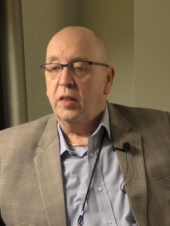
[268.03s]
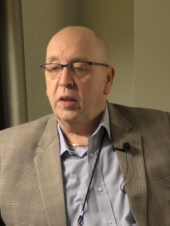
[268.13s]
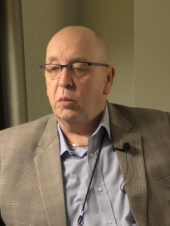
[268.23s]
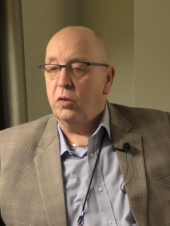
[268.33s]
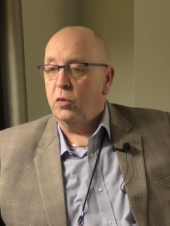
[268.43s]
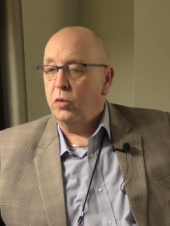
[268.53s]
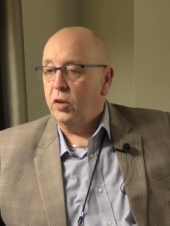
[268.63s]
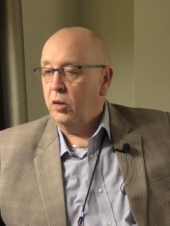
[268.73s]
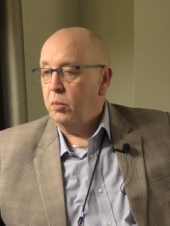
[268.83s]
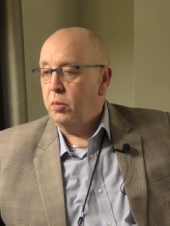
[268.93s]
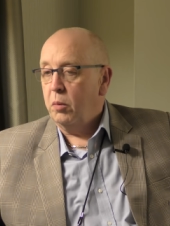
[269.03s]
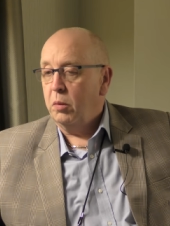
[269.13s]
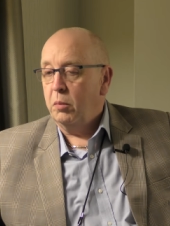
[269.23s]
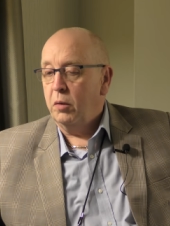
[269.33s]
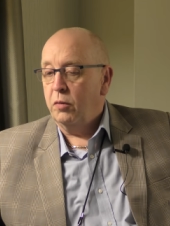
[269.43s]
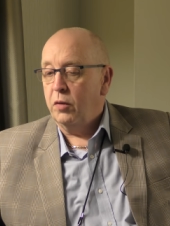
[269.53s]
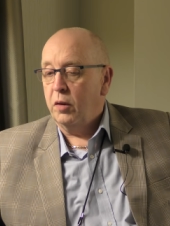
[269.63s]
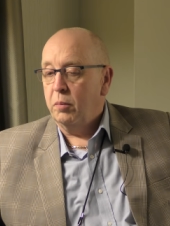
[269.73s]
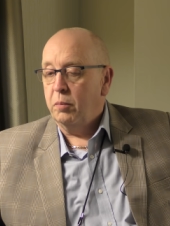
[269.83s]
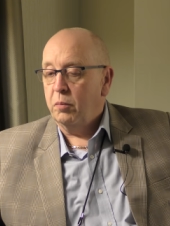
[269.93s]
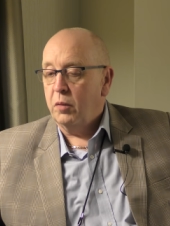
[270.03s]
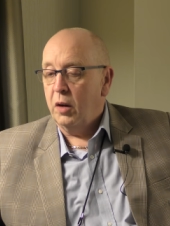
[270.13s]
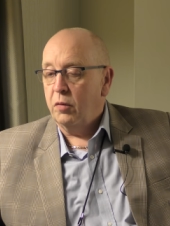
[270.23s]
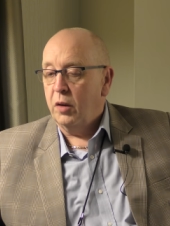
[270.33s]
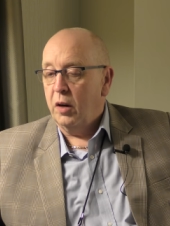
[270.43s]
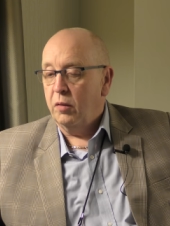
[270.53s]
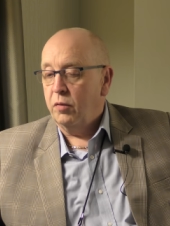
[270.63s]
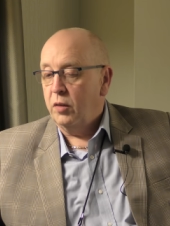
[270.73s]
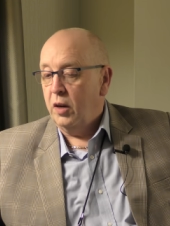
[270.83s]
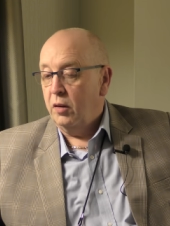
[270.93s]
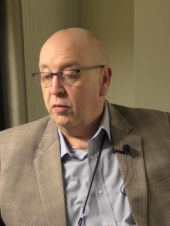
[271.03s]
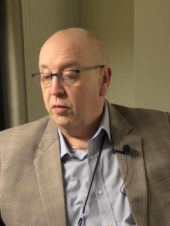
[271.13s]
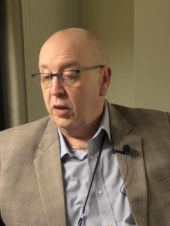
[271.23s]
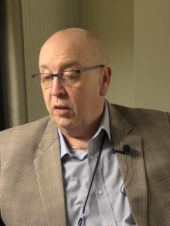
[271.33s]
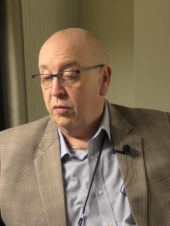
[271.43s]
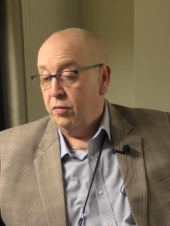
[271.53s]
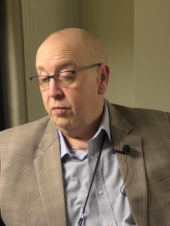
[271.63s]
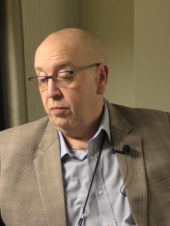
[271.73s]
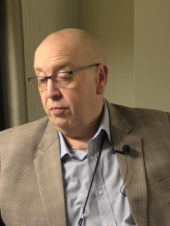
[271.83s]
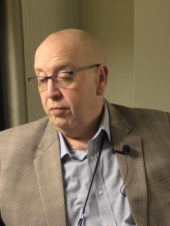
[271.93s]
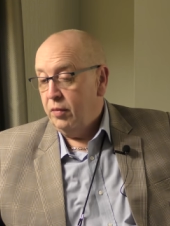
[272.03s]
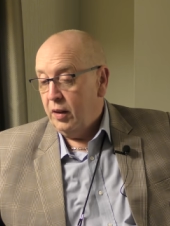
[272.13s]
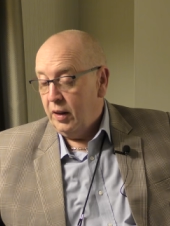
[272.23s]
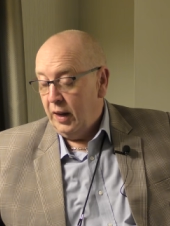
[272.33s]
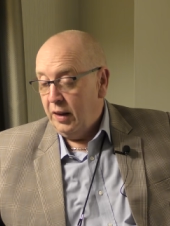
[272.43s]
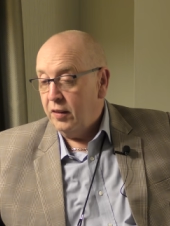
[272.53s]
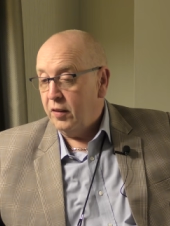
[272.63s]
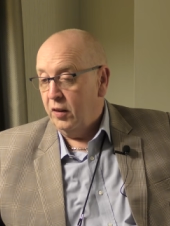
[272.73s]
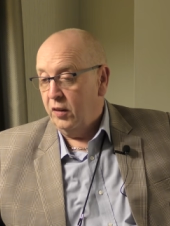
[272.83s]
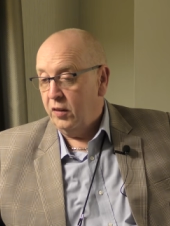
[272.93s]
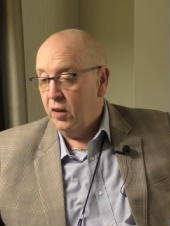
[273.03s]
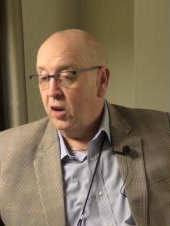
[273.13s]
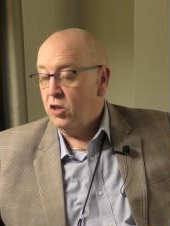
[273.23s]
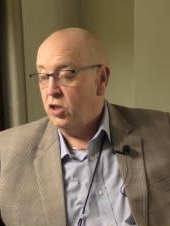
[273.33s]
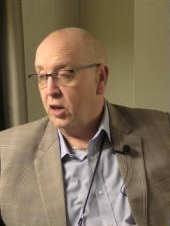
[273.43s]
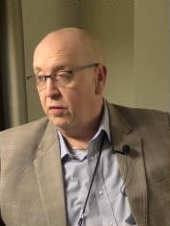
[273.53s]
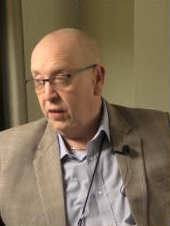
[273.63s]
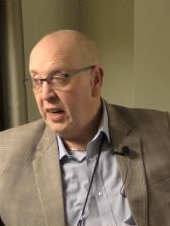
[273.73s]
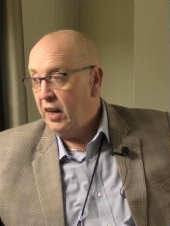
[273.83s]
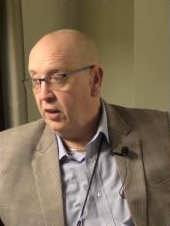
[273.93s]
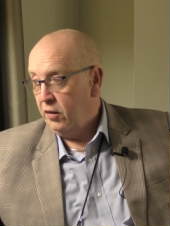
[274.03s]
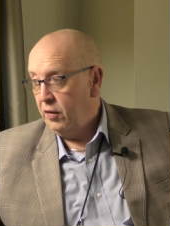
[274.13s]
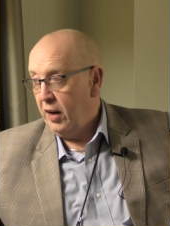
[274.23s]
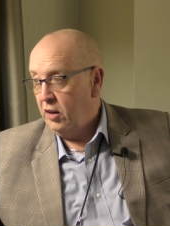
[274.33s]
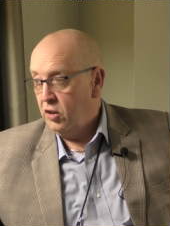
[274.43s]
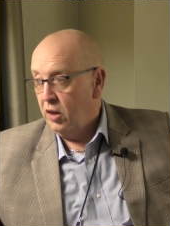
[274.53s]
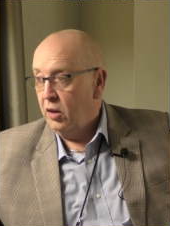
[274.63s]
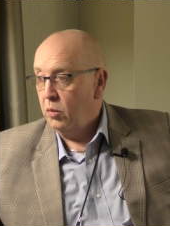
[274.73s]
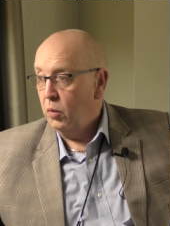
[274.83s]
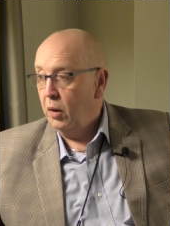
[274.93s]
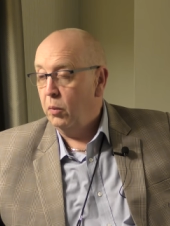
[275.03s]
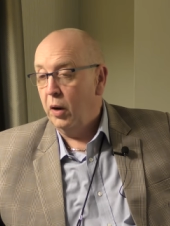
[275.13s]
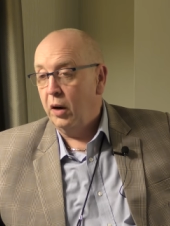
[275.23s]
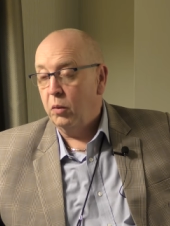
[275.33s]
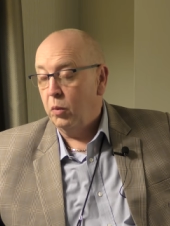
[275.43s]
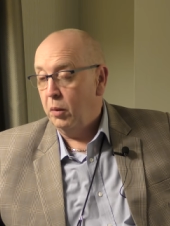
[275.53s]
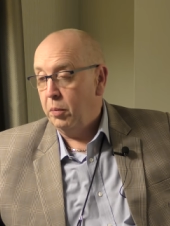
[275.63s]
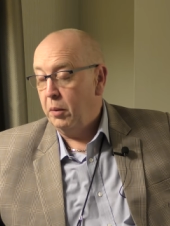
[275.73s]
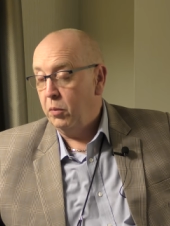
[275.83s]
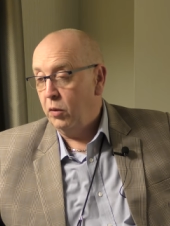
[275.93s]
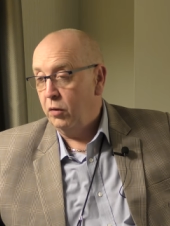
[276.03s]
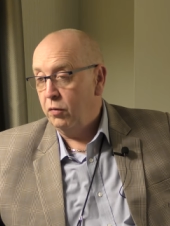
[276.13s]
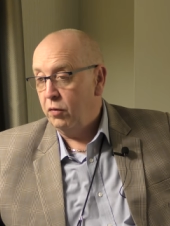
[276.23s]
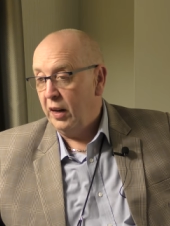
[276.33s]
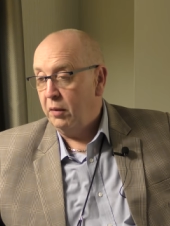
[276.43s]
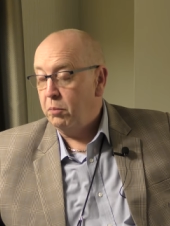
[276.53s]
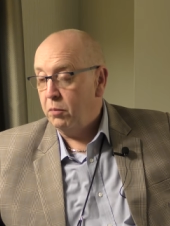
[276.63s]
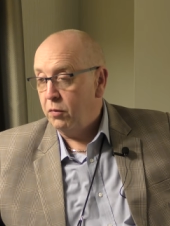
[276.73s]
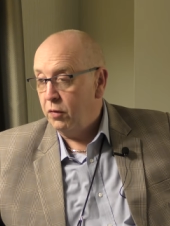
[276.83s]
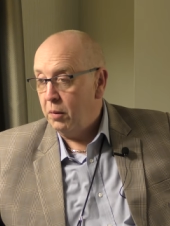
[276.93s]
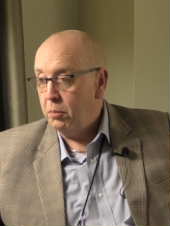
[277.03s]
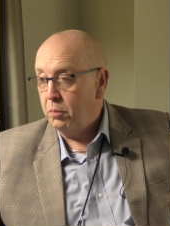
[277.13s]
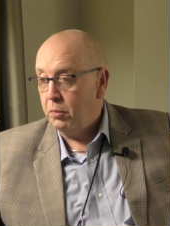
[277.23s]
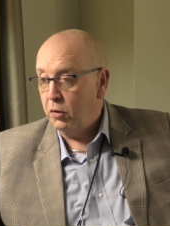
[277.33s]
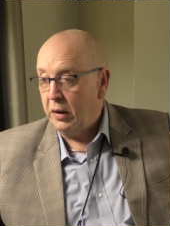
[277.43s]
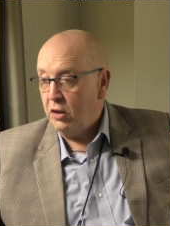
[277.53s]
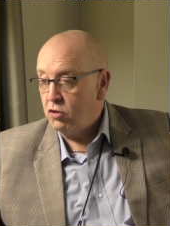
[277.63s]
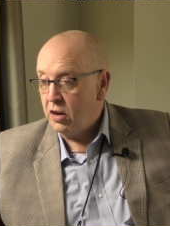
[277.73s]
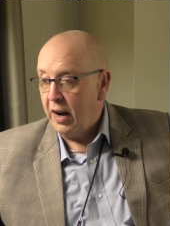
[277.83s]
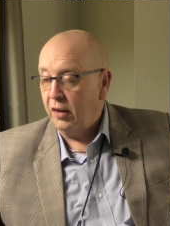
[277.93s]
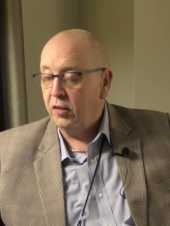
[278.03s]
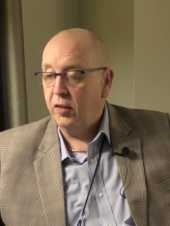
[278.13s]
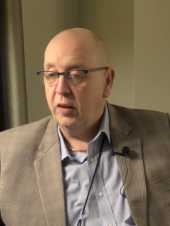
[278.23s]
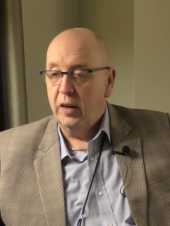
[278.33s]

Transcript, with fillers: There was also the problem of, um, of, of a instant search, the convenience factor, where where, where people could flip flip between tracks.